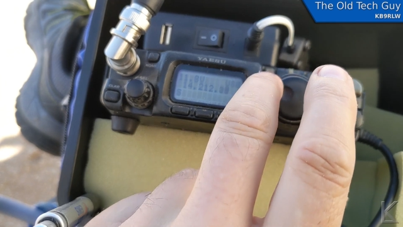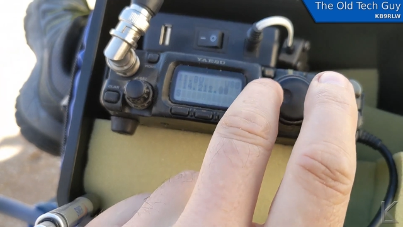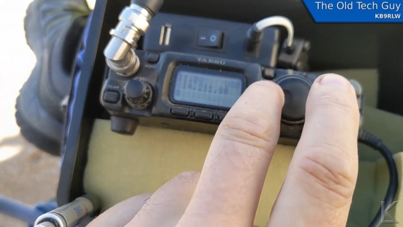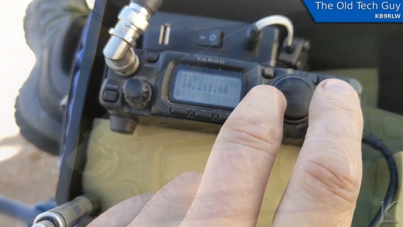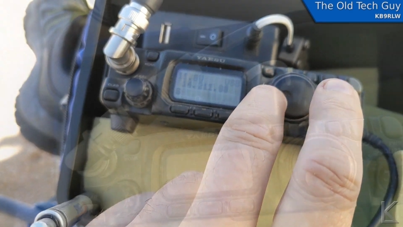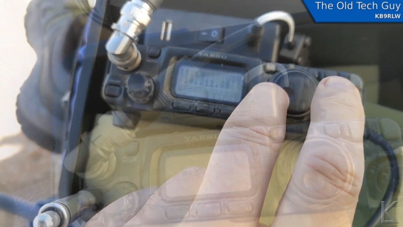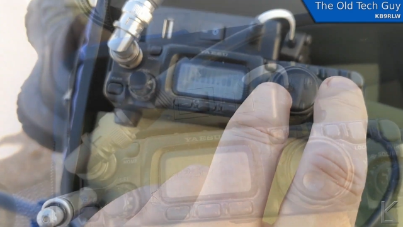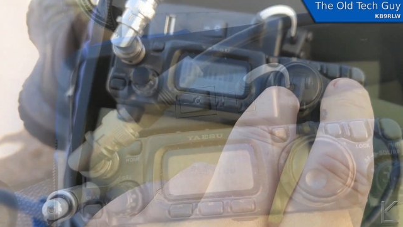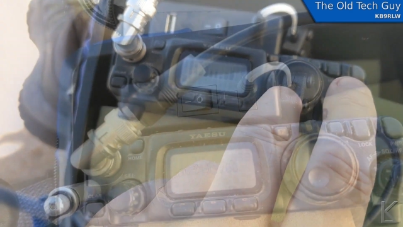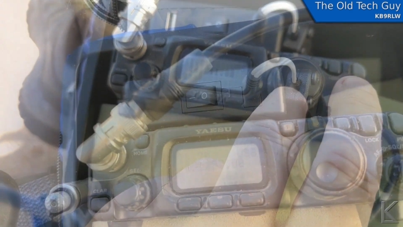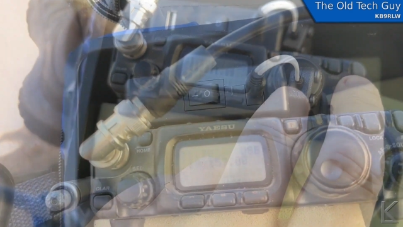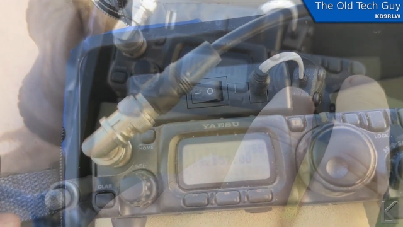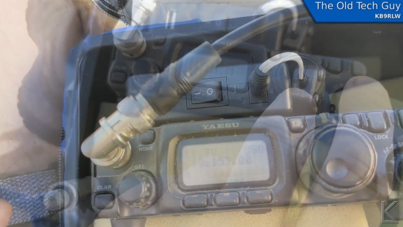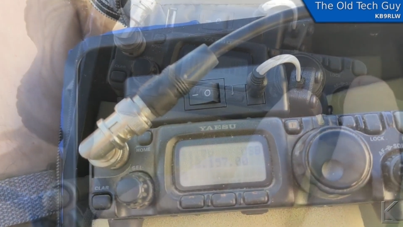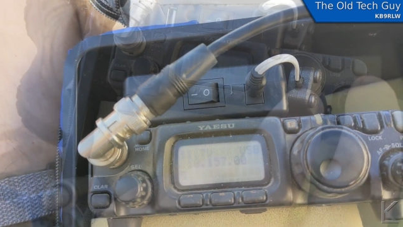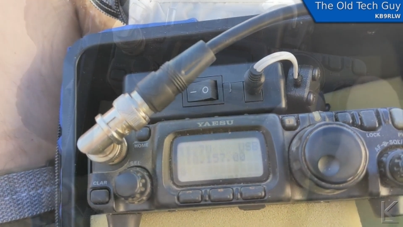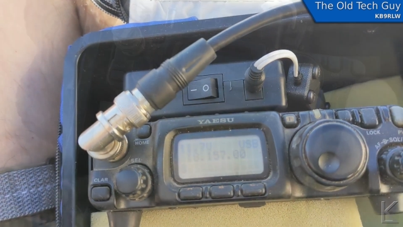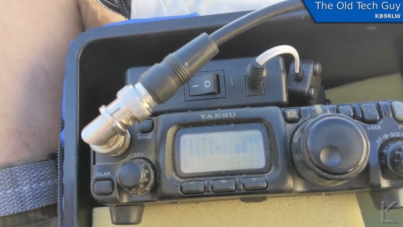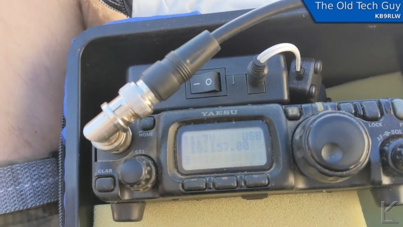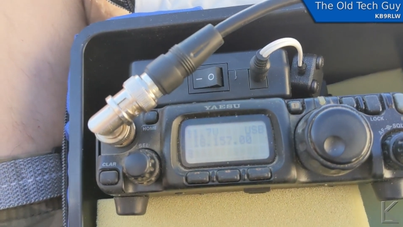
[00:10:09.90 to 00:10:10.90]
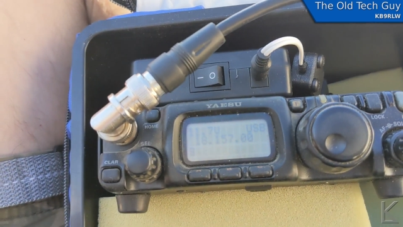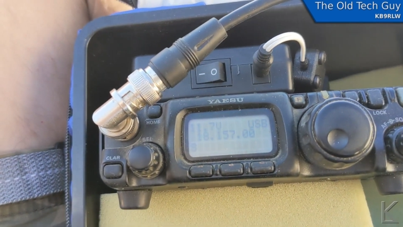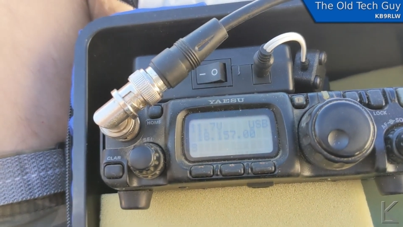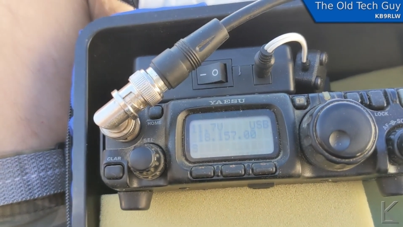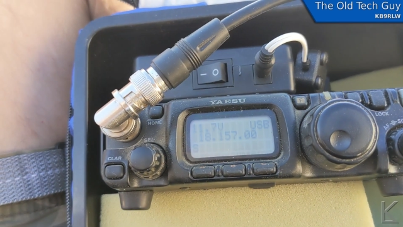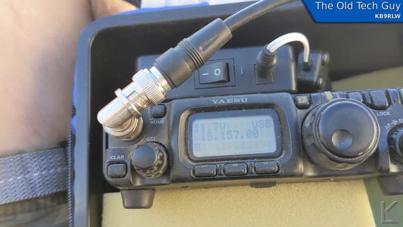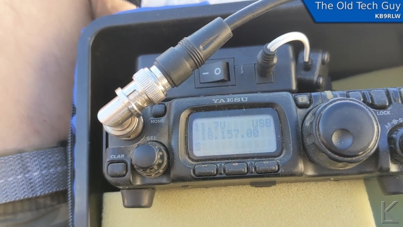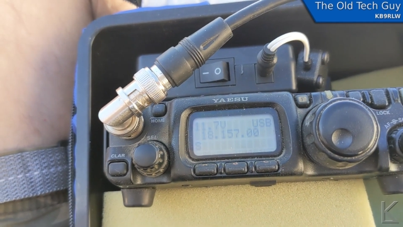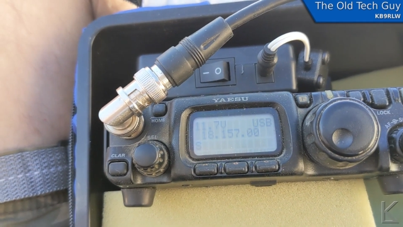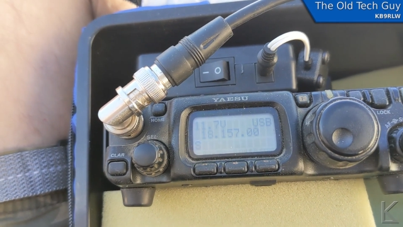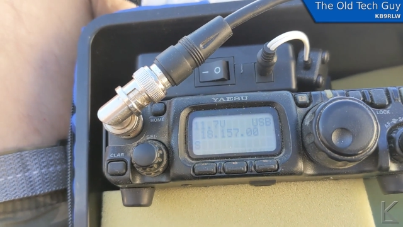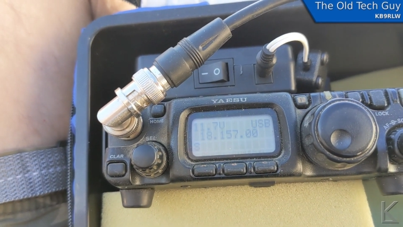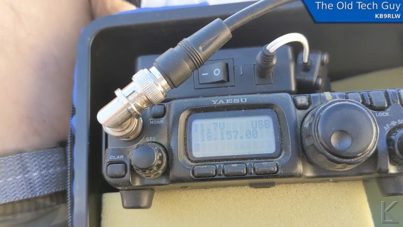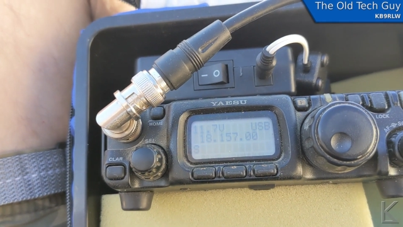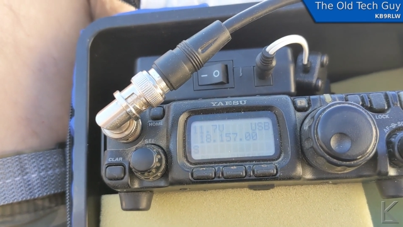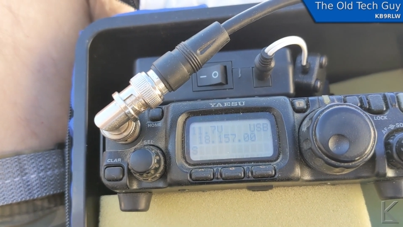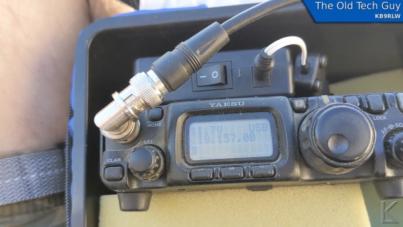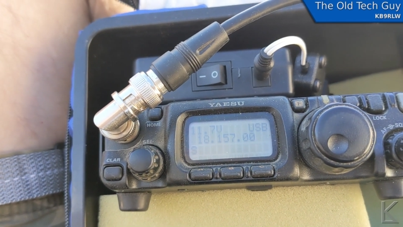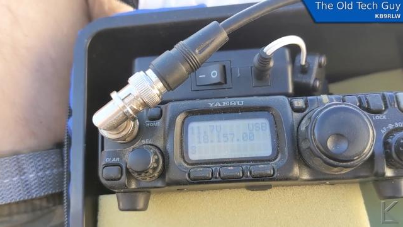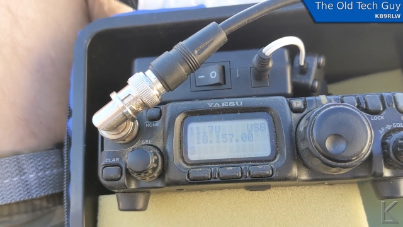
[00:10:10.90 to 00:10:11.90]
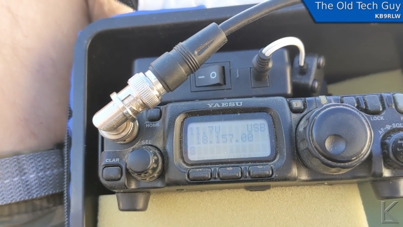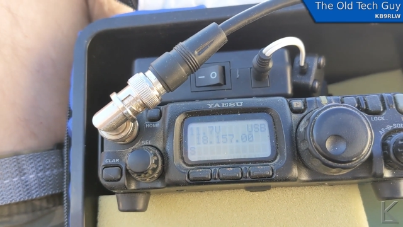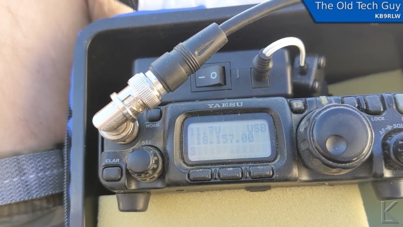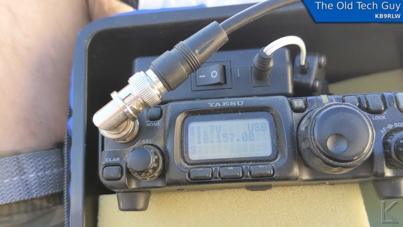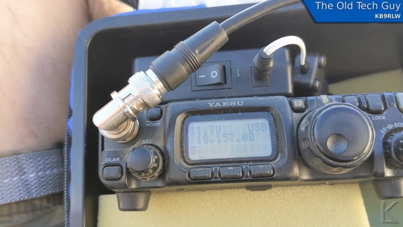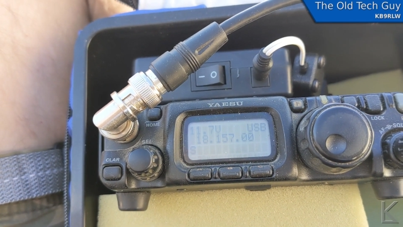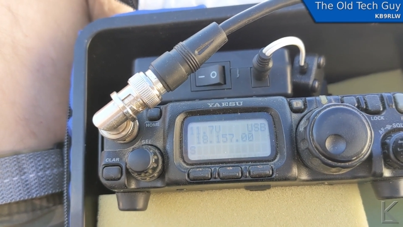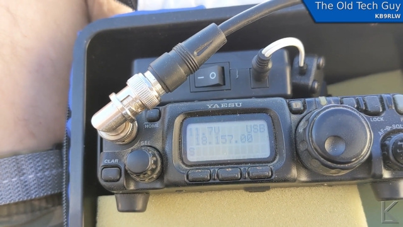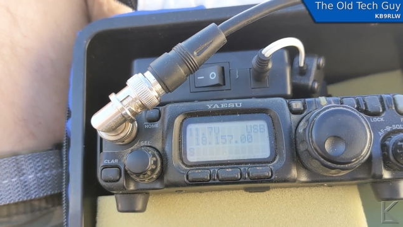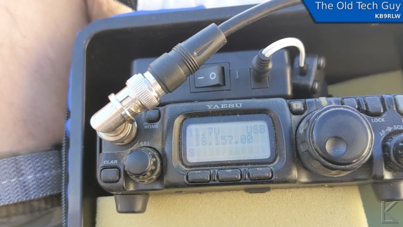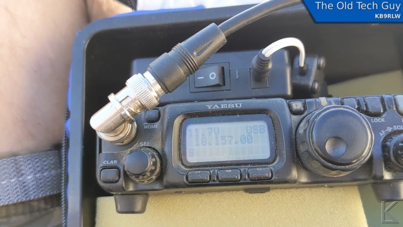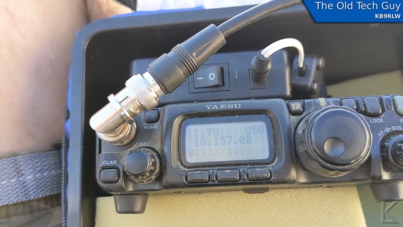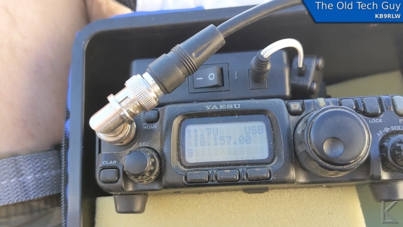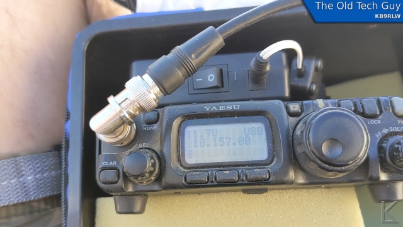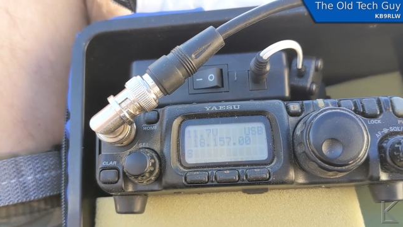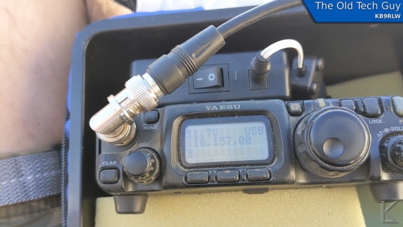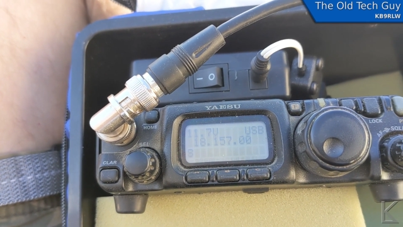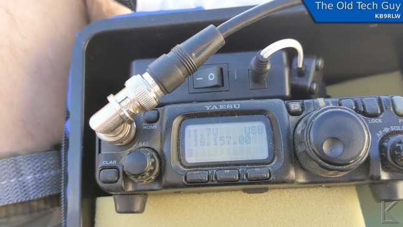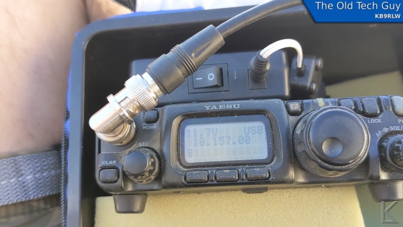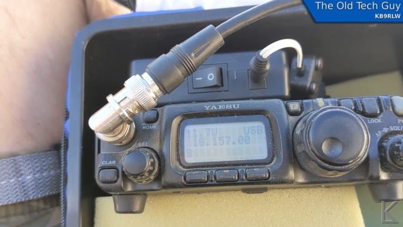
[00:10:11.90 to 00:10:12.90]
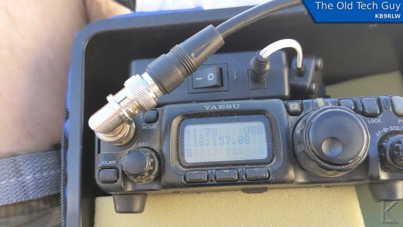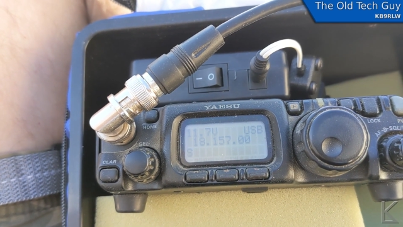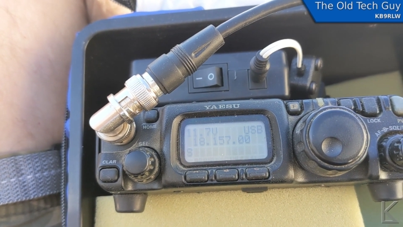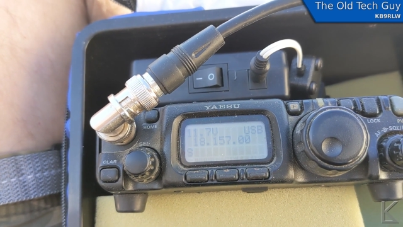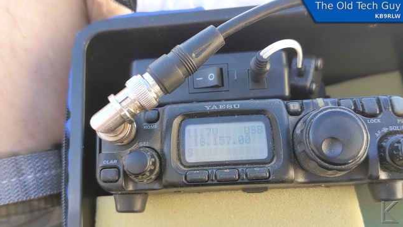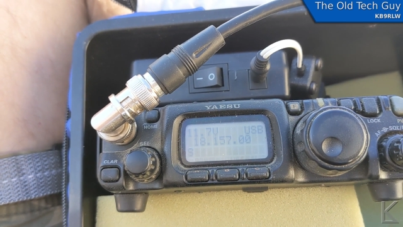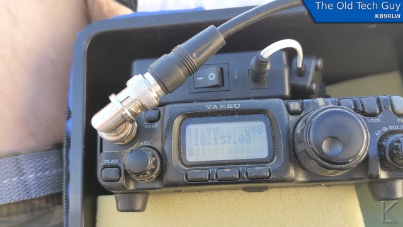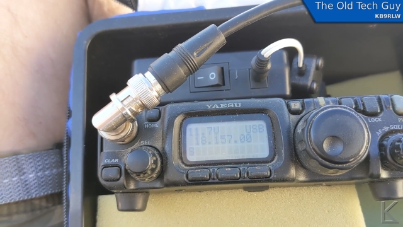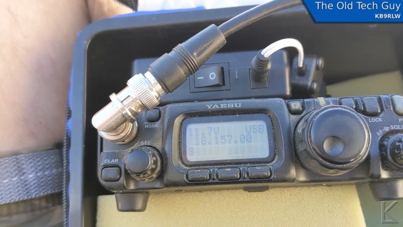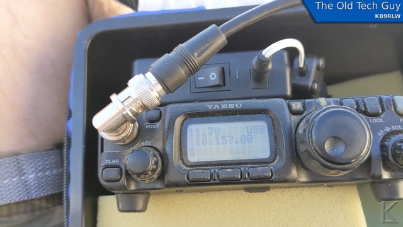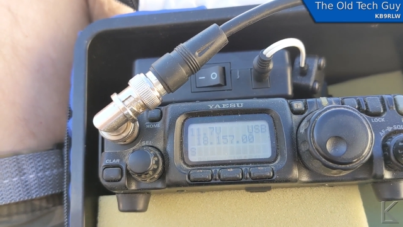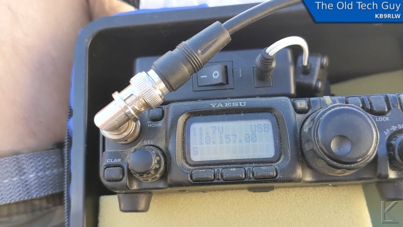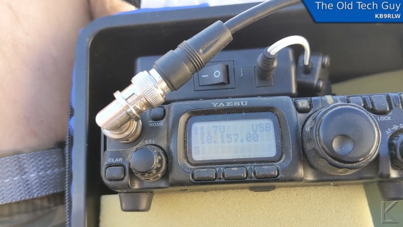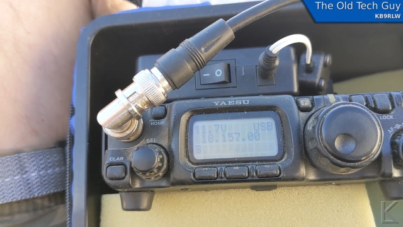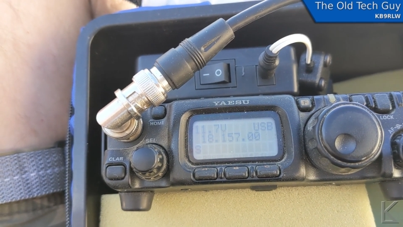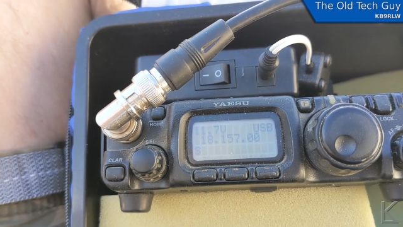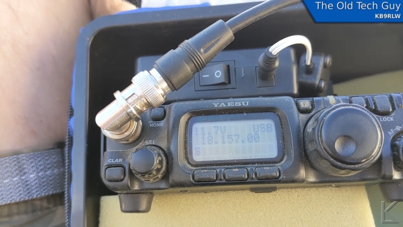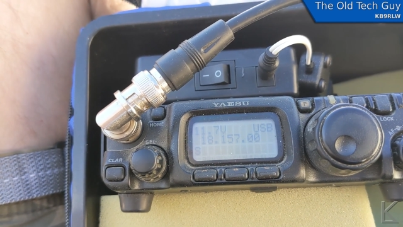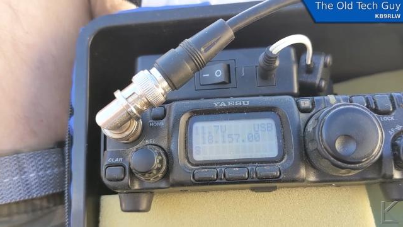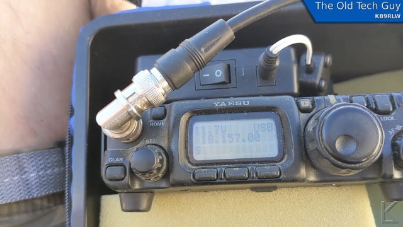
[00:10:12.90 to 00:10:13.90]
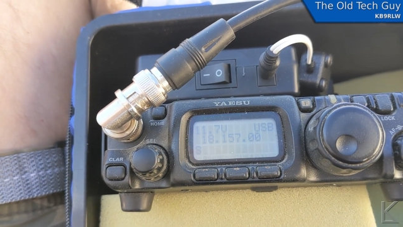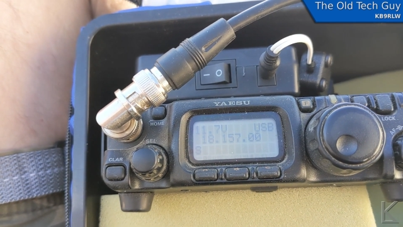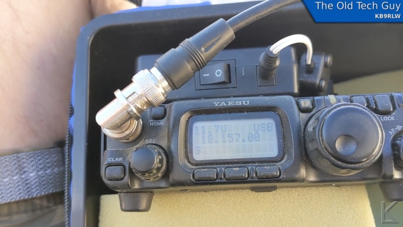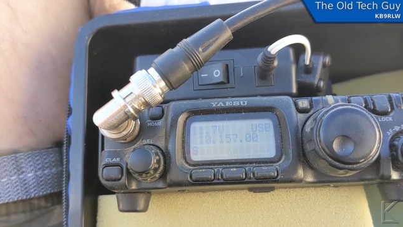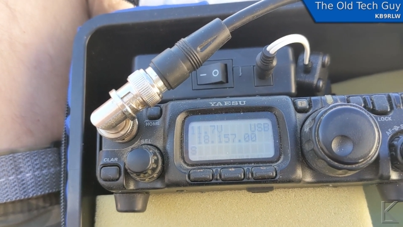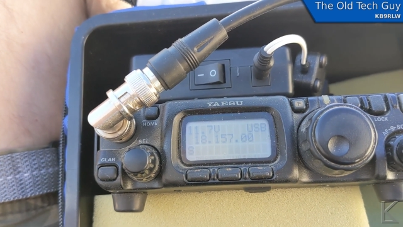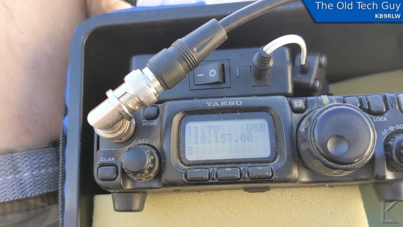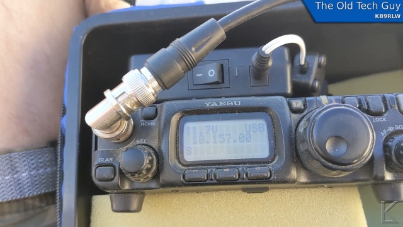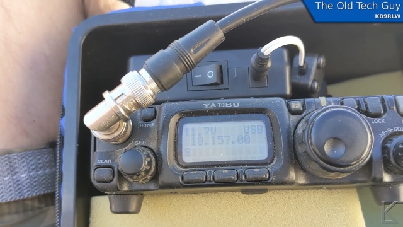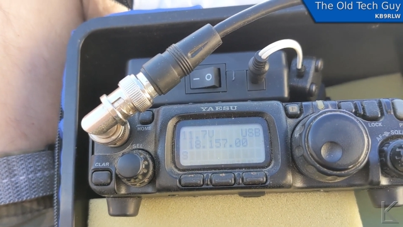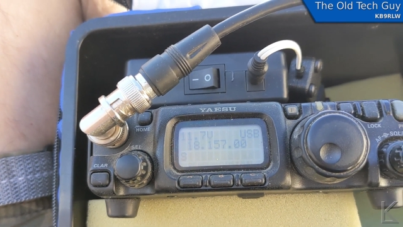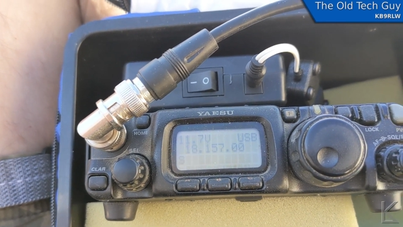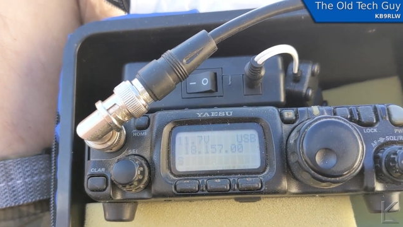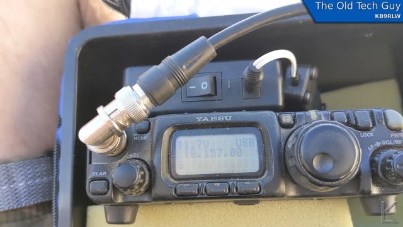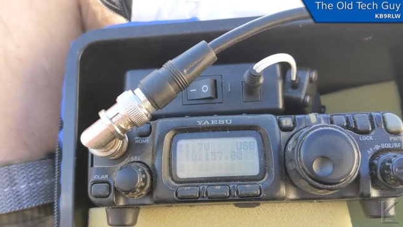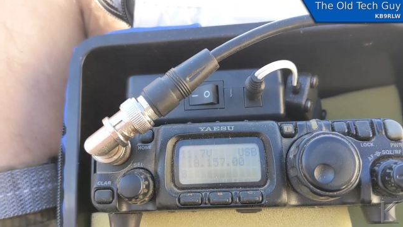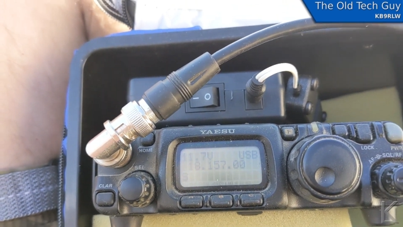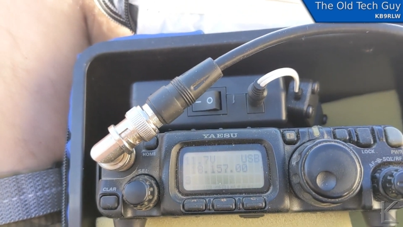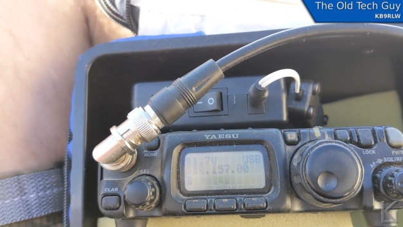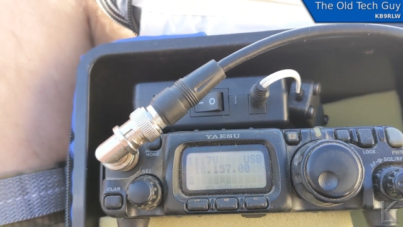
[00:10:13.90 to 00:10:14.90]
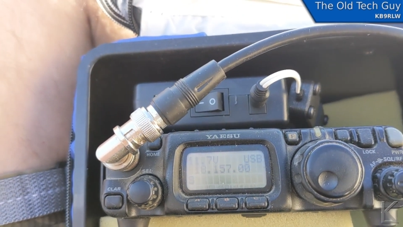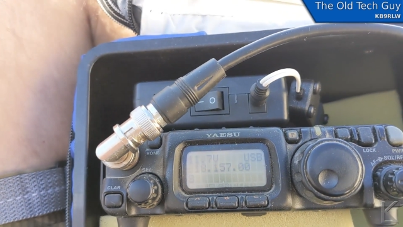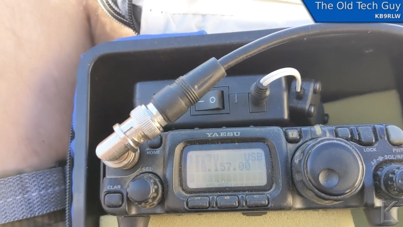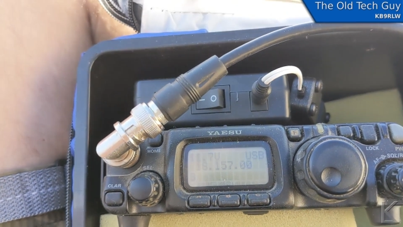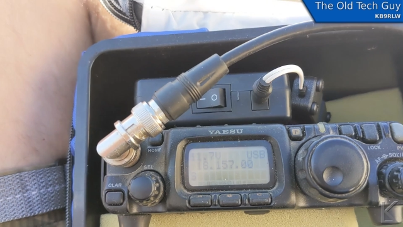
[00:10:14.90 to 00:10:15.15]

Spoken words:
Nobody's mouth can be seen.